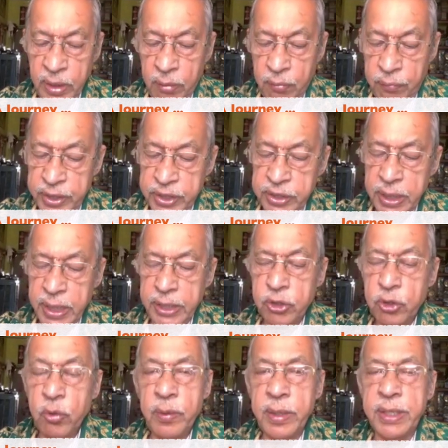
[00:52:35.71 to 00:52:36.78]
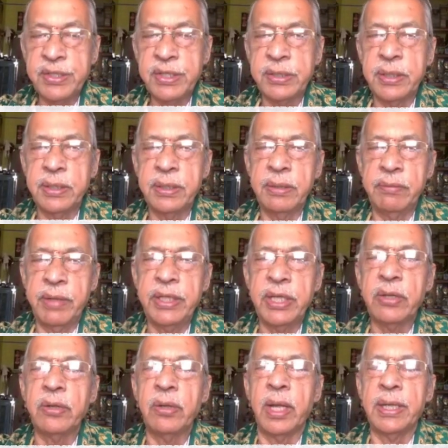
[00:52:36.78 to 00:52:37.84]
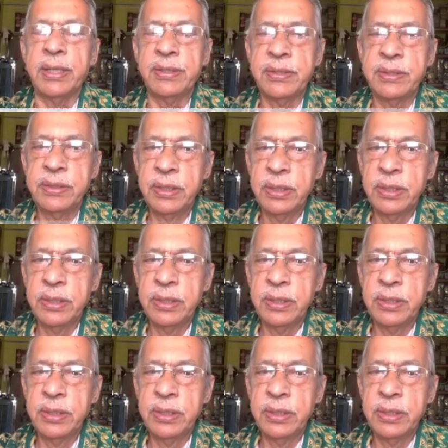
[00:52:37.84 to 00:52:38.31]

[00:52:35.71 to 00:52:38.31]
with and towards Vedic knowledge.